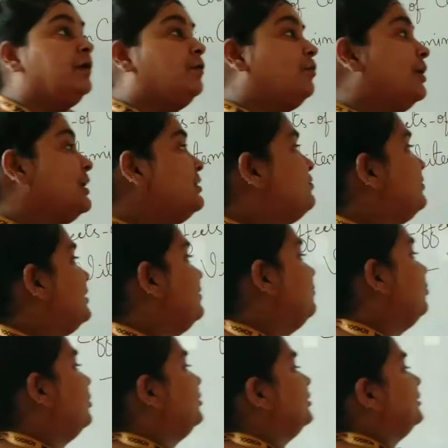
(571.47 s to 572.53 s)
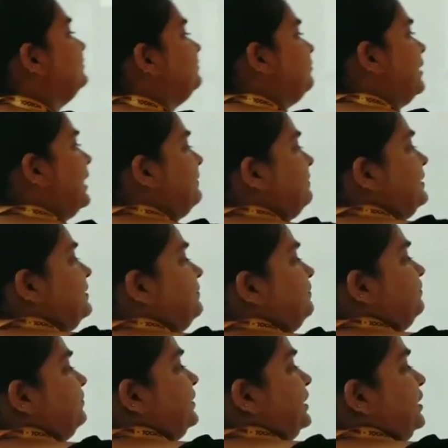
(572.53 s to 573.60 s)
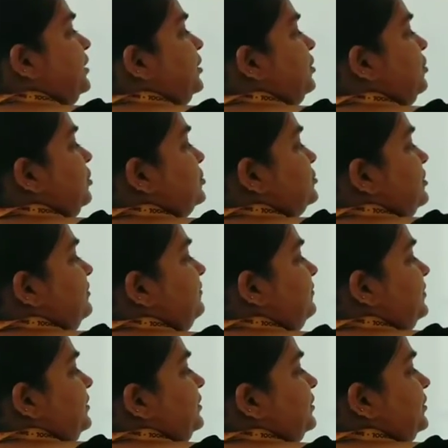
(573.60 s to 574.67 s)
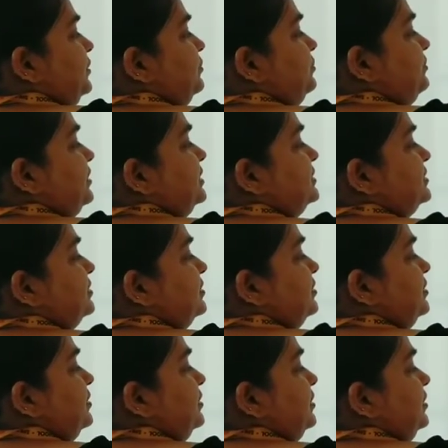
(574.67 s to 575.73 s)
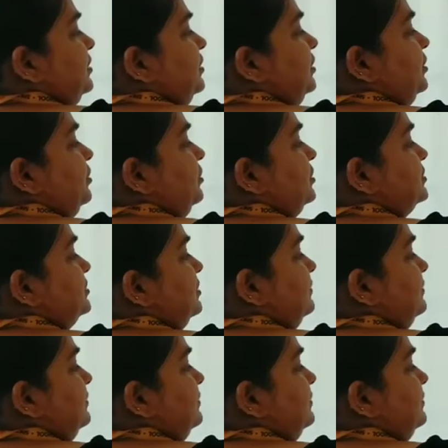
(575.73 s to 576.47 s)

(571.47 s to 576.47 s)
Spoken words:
While cooking, what happened? Loss of nutrients. Loss